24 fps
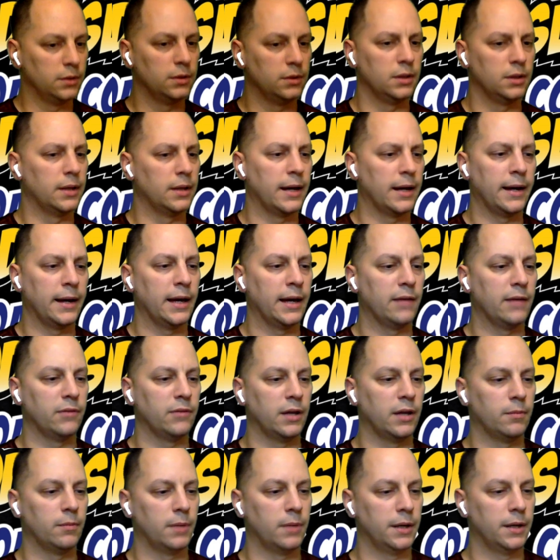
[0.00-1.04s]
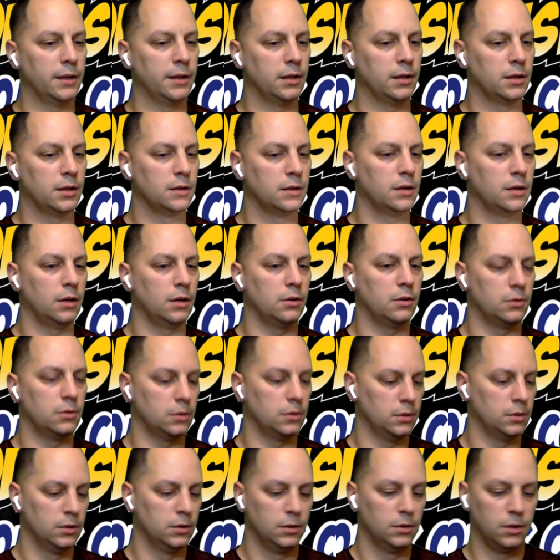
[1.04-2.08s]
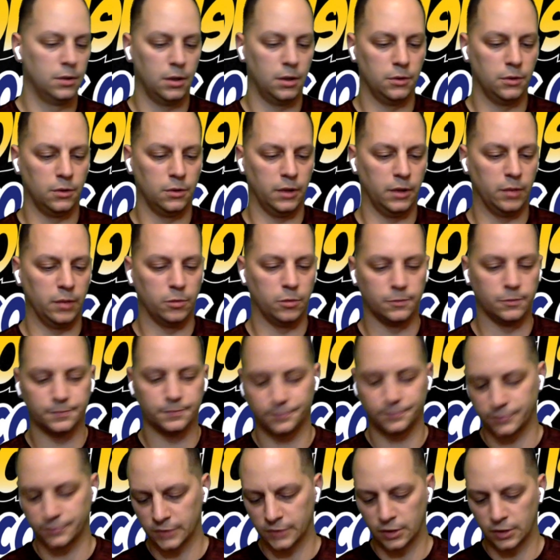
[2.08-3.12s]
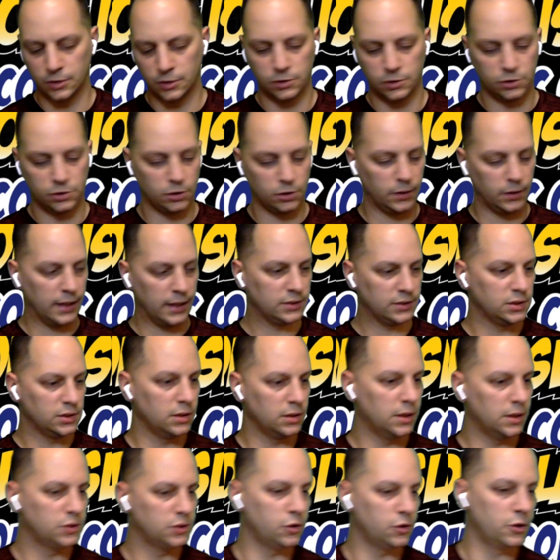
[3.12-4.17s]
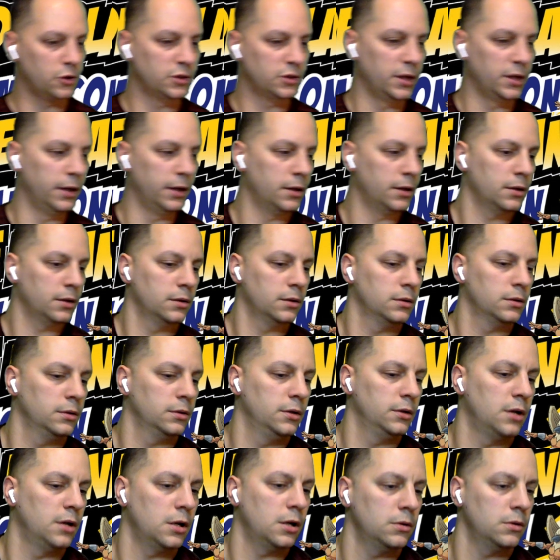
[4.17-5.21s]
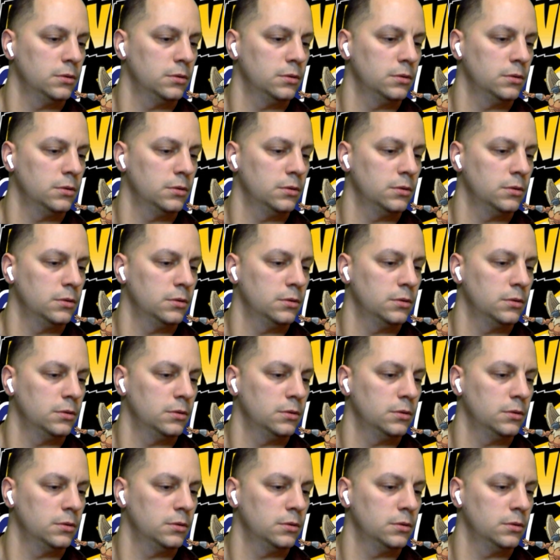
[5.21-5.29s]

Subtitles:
one did not have that, my other label. So that's a critique, you